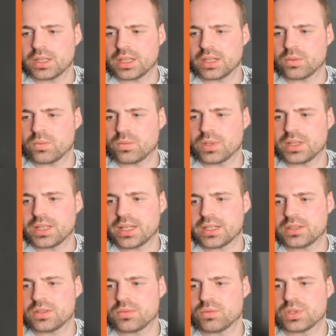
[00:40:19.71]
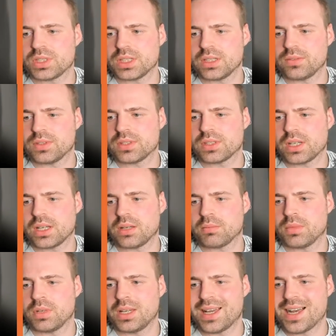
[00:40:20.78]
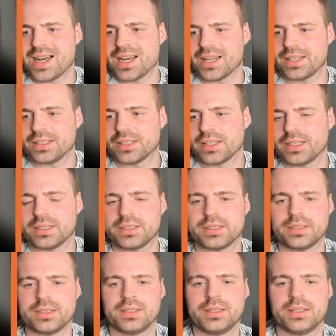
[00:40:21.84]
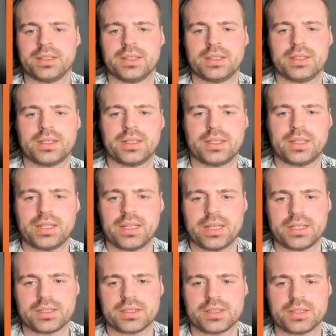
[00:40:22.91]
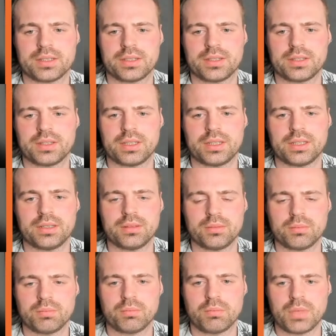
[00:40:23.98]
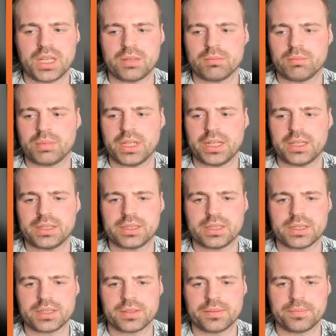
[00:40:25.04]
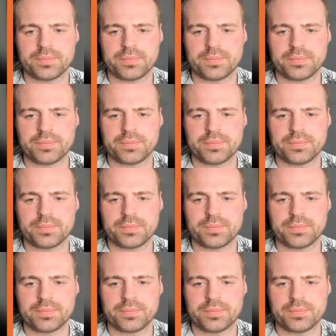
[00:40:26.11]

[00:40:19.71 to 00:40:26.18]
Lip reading: I don't want that to receive the same highlight as the main blade does.